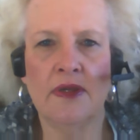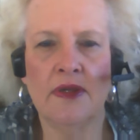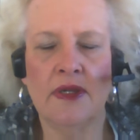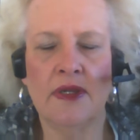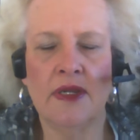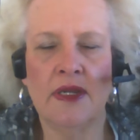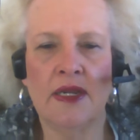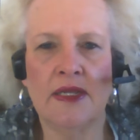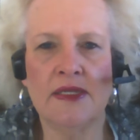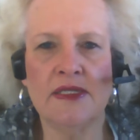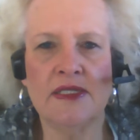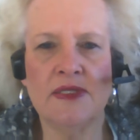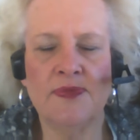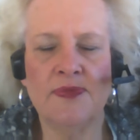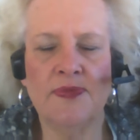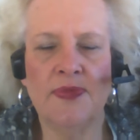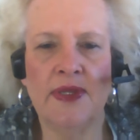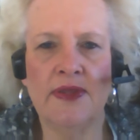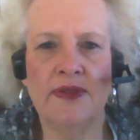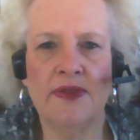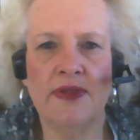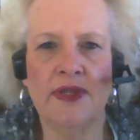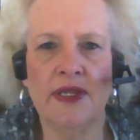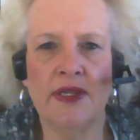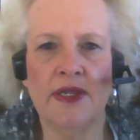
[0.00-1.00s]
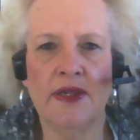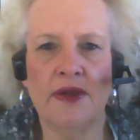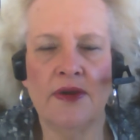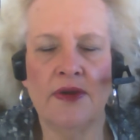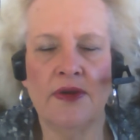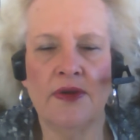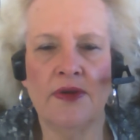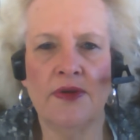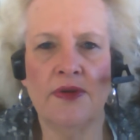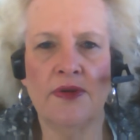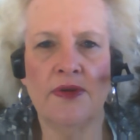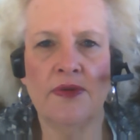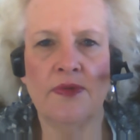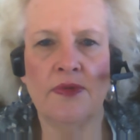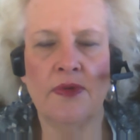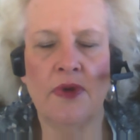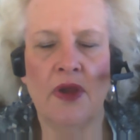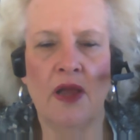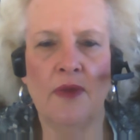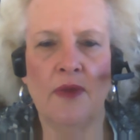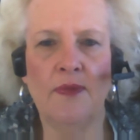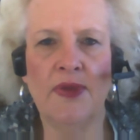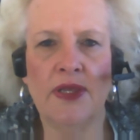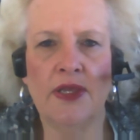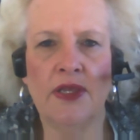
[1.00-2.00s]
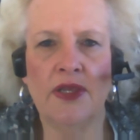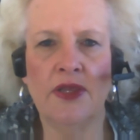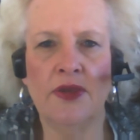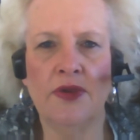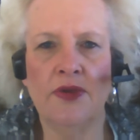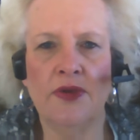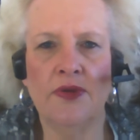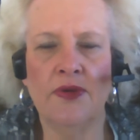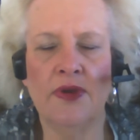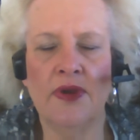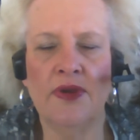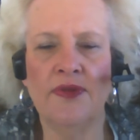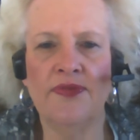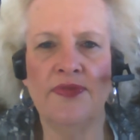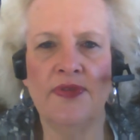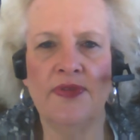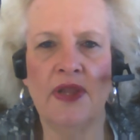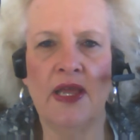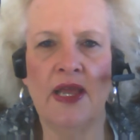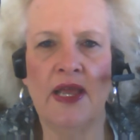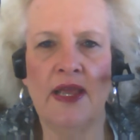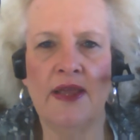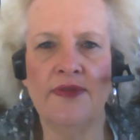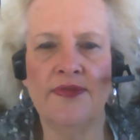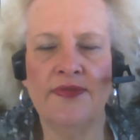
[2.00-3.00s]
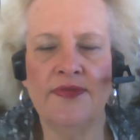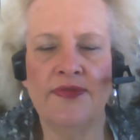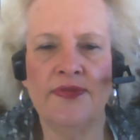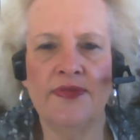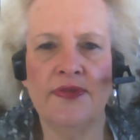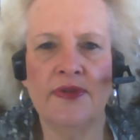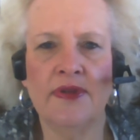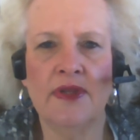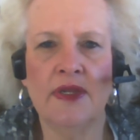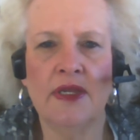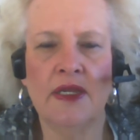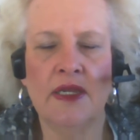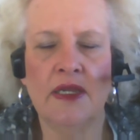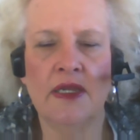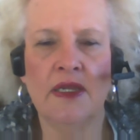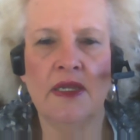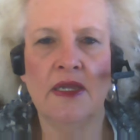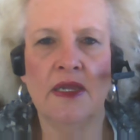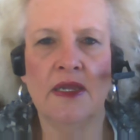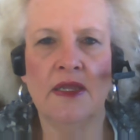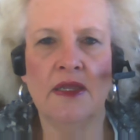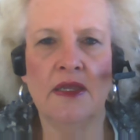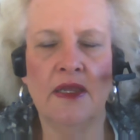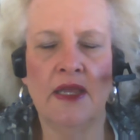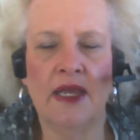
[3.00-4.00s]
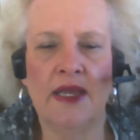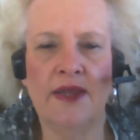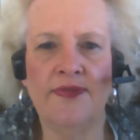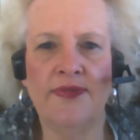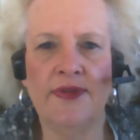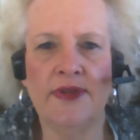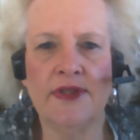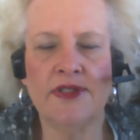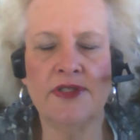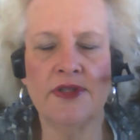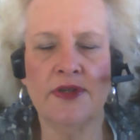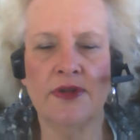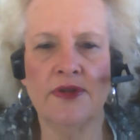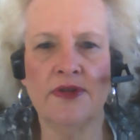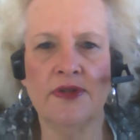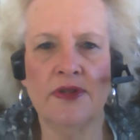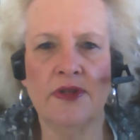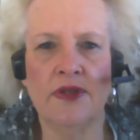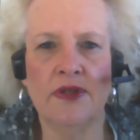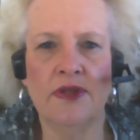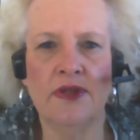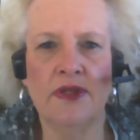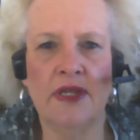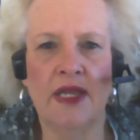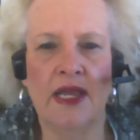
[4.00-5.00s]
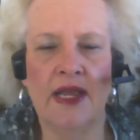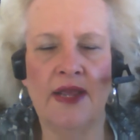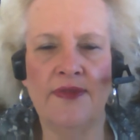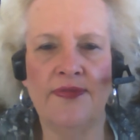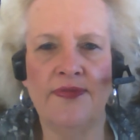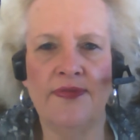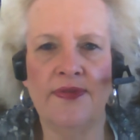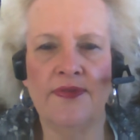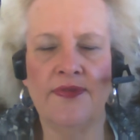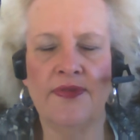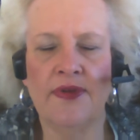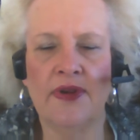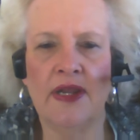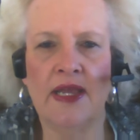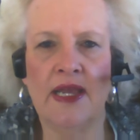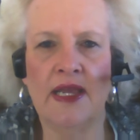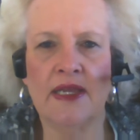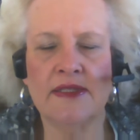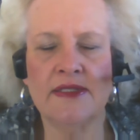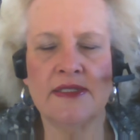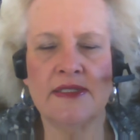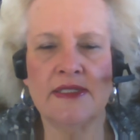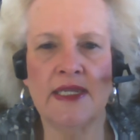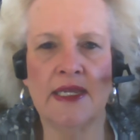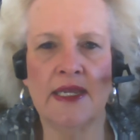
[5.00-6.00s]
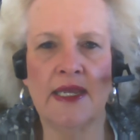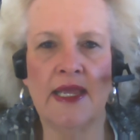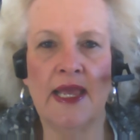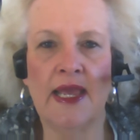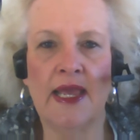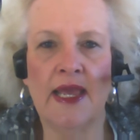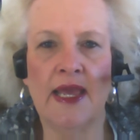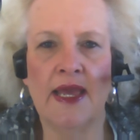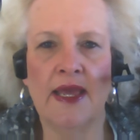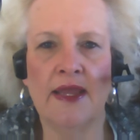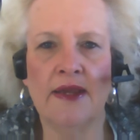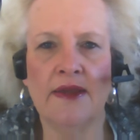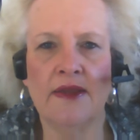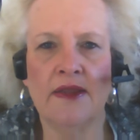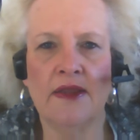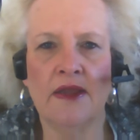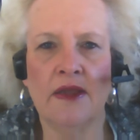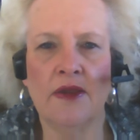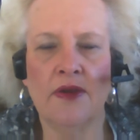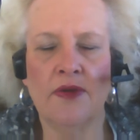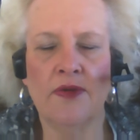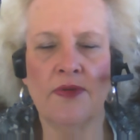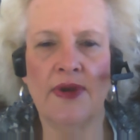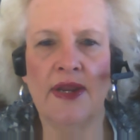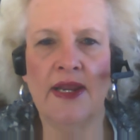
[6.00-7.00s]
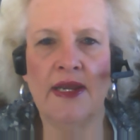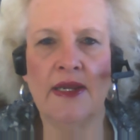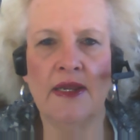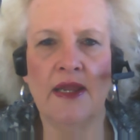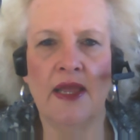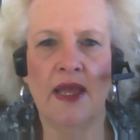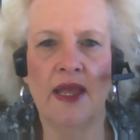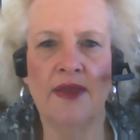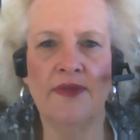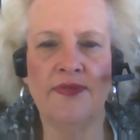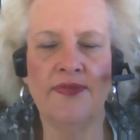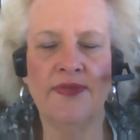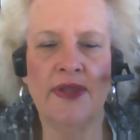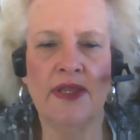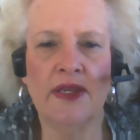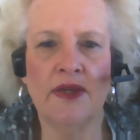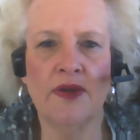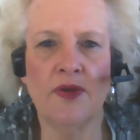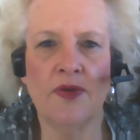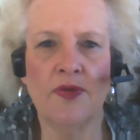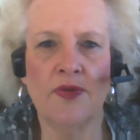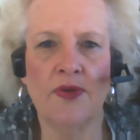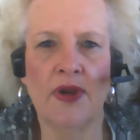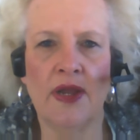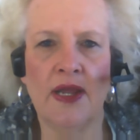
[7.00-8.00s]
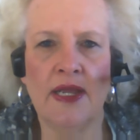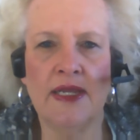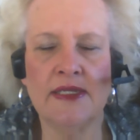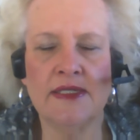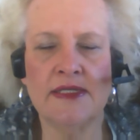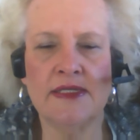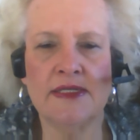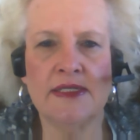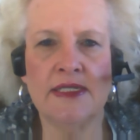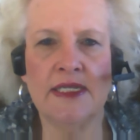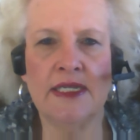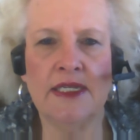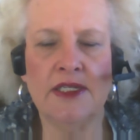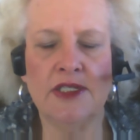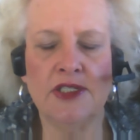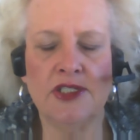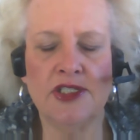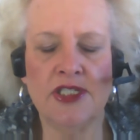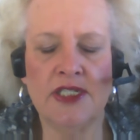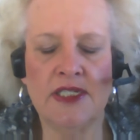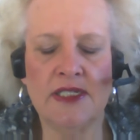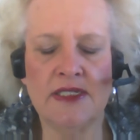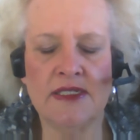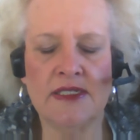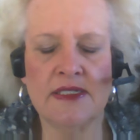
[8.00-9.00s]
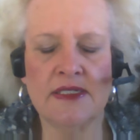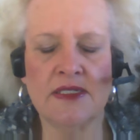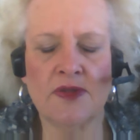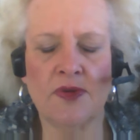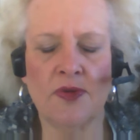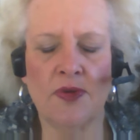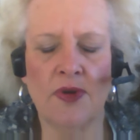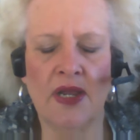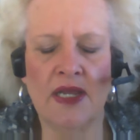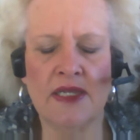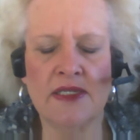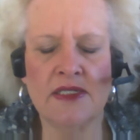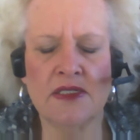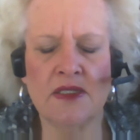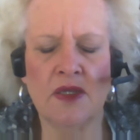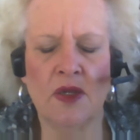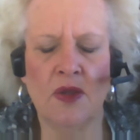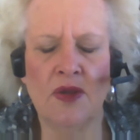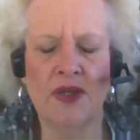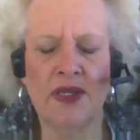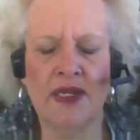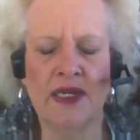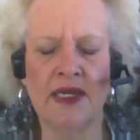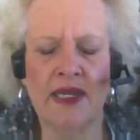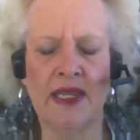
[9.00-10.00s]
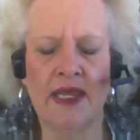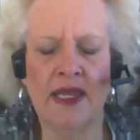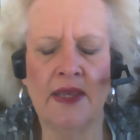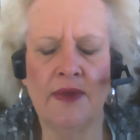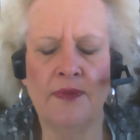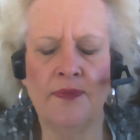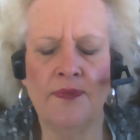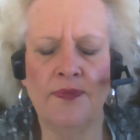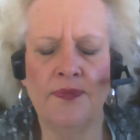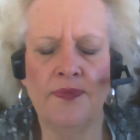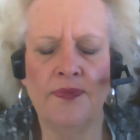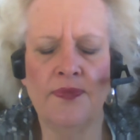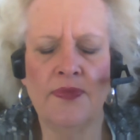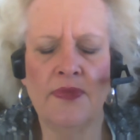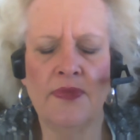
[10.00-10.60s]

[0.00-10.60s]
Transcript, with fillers: that has been there robbing you of life, life eternal, life everlasting, and a great life in Christ, in Jesus Christ's holy name.